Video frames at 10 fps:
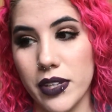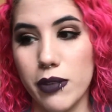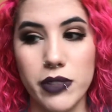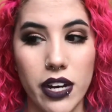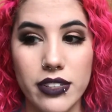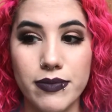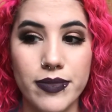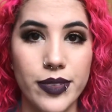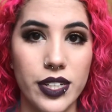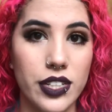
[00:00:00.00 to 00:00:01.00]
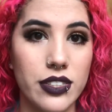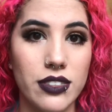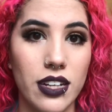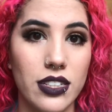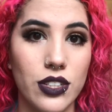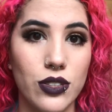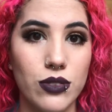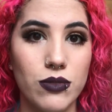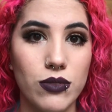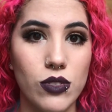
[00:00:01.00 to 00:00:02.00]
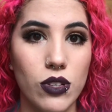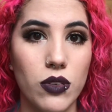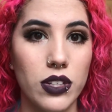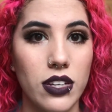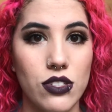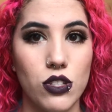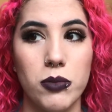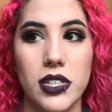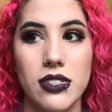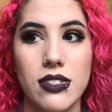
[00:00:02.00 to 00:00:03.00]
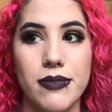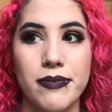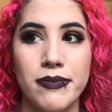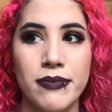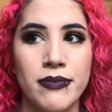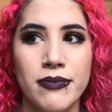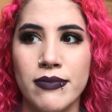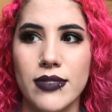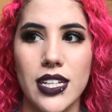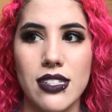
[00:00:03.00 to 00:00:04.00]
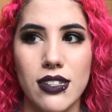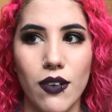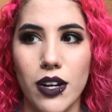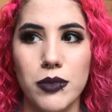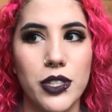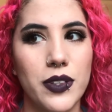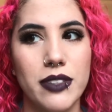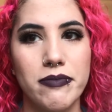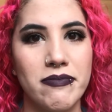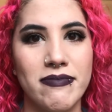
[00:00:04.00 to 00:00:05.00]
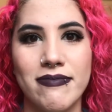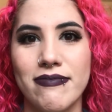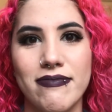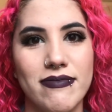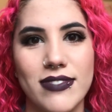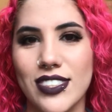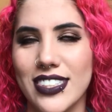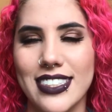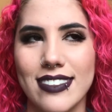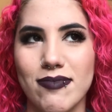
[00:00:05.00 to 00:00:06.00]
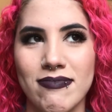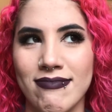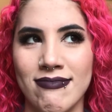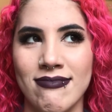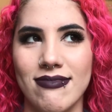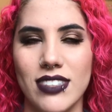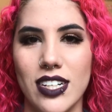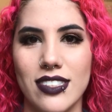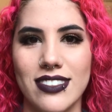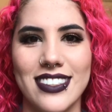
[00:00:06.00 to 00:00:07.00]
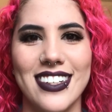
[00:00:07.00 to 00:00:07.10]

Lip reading: I'm not here telling you to go against your parents. That's not what I'm doing. No.